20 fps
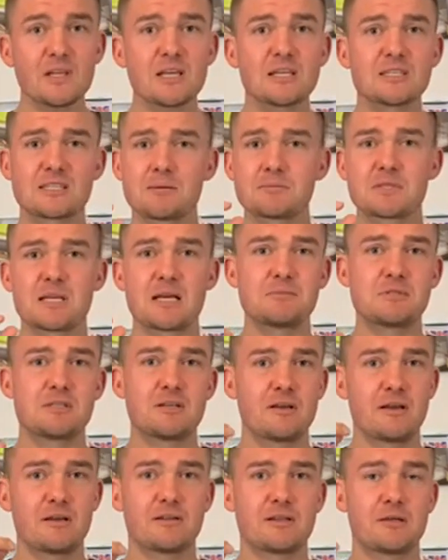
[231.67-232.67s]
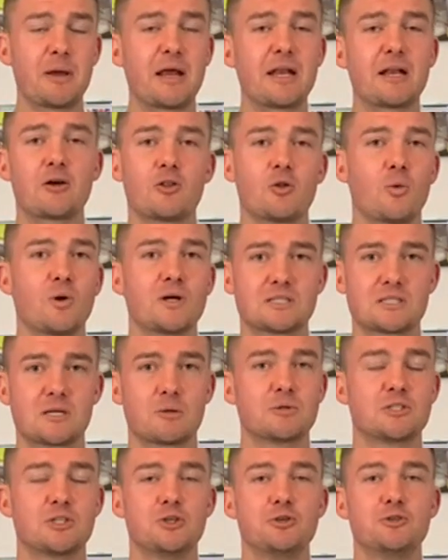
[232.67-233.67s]
sometimes, depending on the ones I
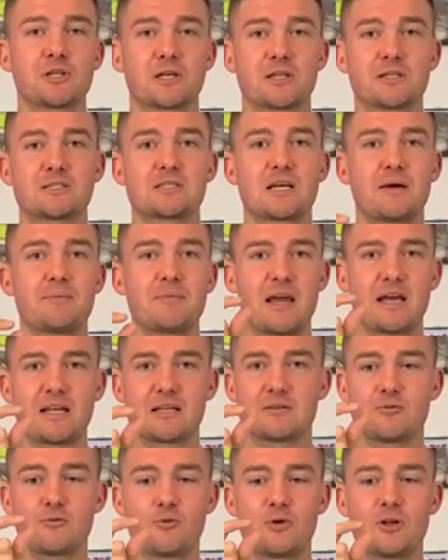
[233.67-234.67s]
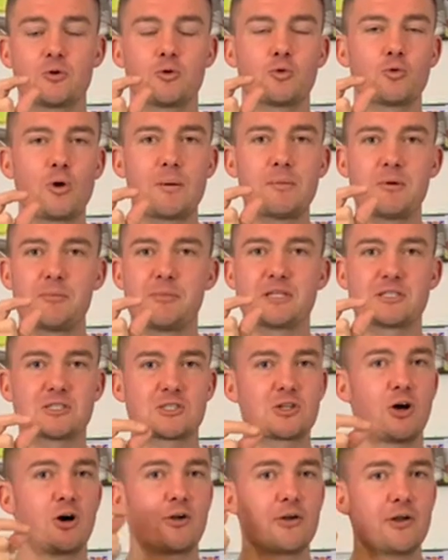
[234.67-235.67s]
was using at the time, they had little rubber bits
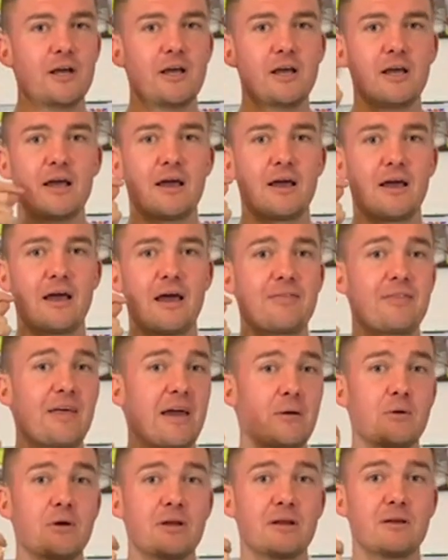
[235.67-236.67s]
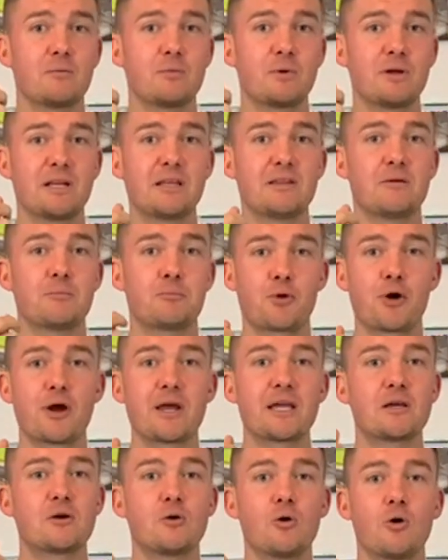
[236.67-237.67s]
on. They would either
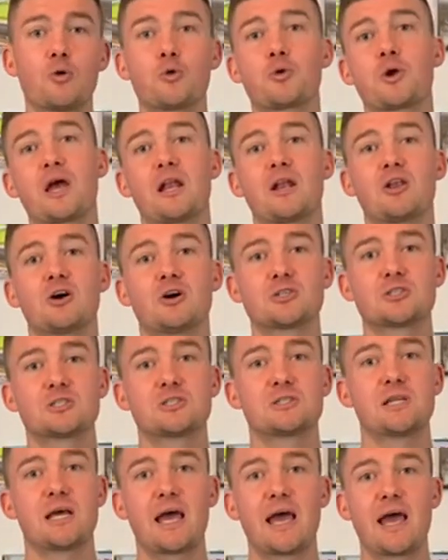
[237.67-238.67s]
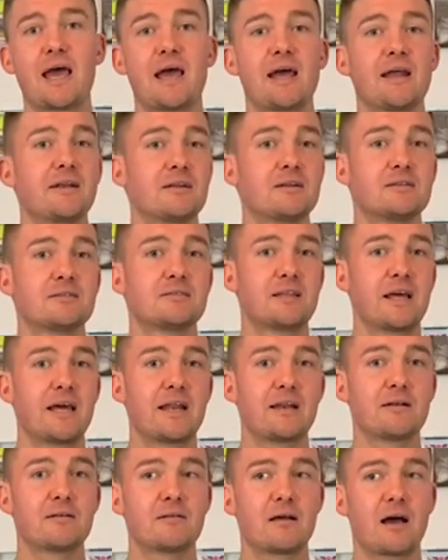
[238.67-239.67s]
break or get lost, and
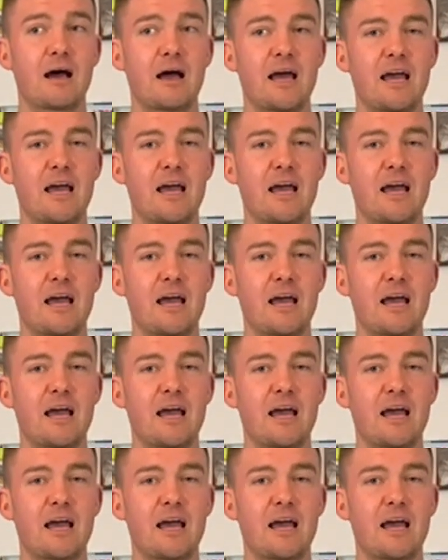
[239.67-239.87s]
then I